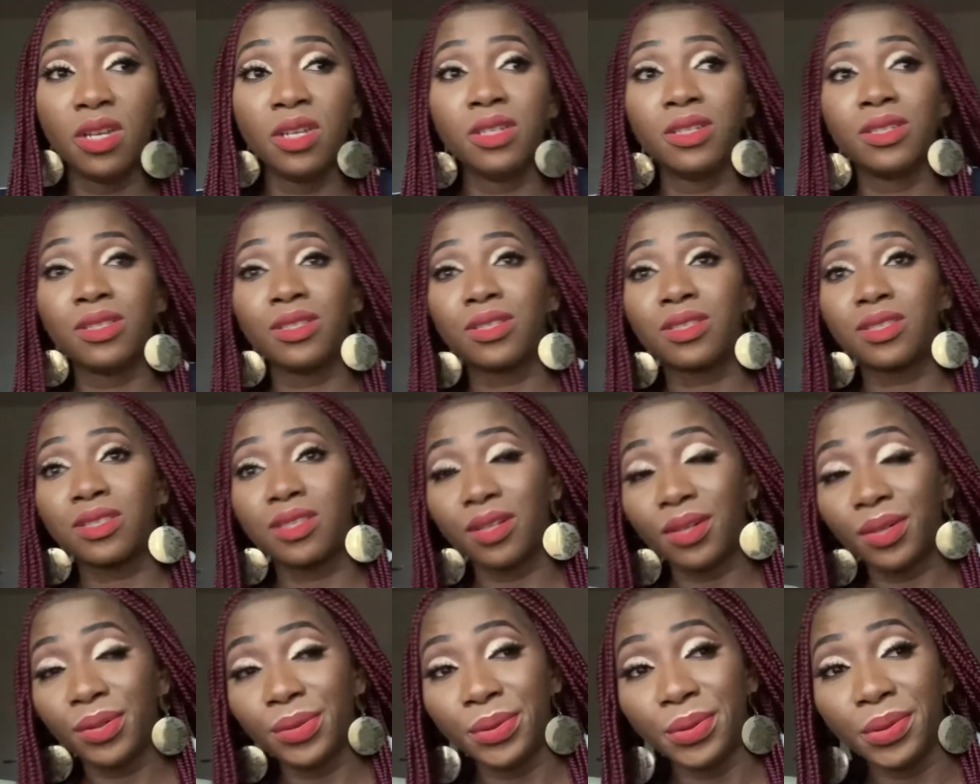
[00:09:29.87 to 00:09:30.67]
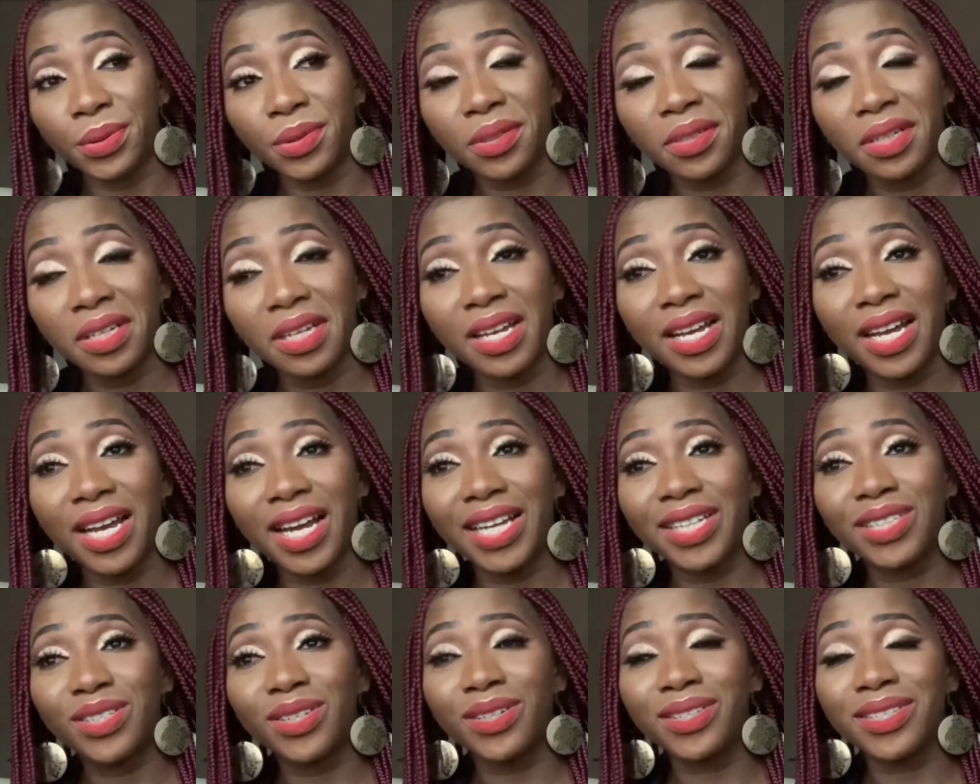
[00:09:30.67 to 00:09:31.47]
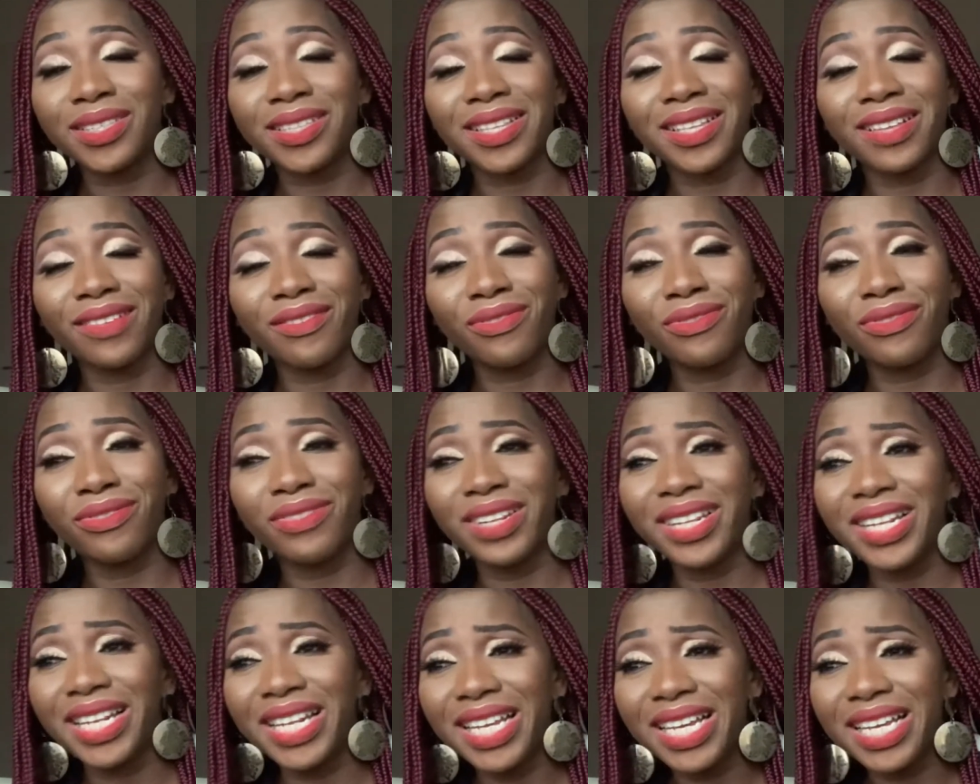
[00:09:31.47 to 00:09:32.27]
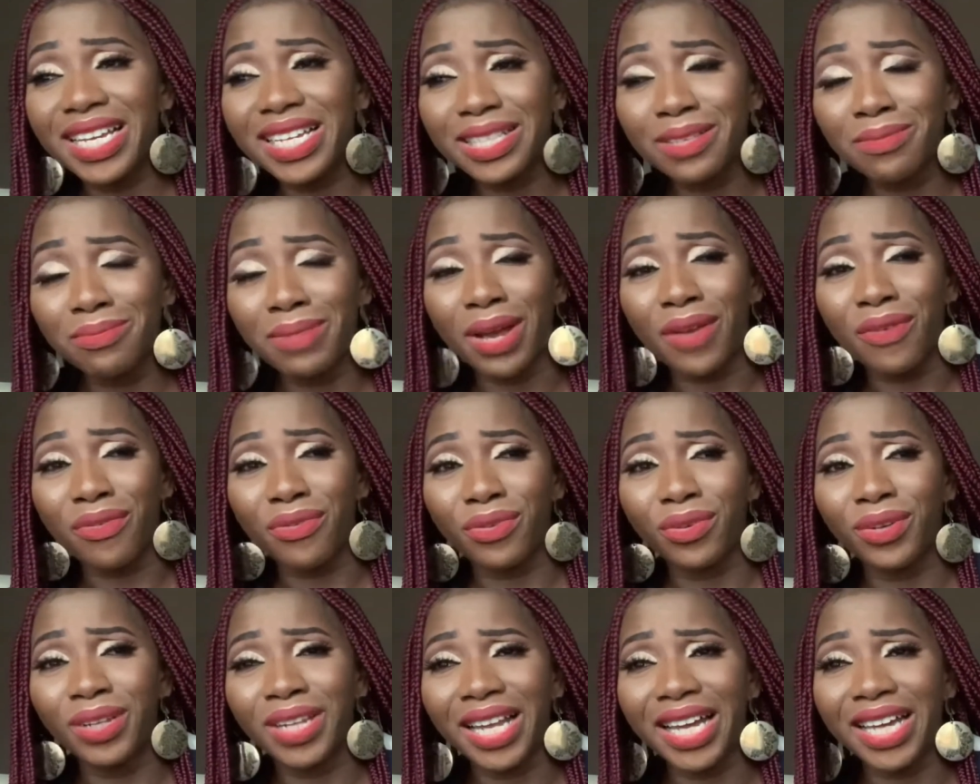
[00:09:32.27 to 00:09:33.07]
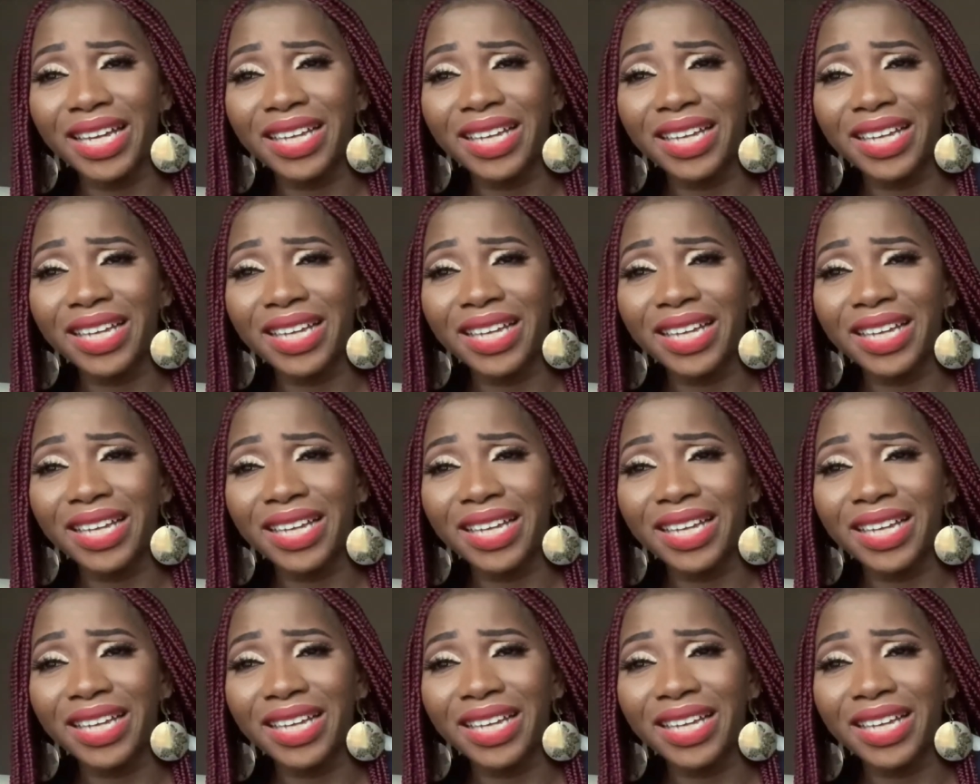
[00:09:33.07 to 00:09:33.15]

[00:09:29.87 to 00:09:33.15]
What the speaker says: So I just flinged my phone, like,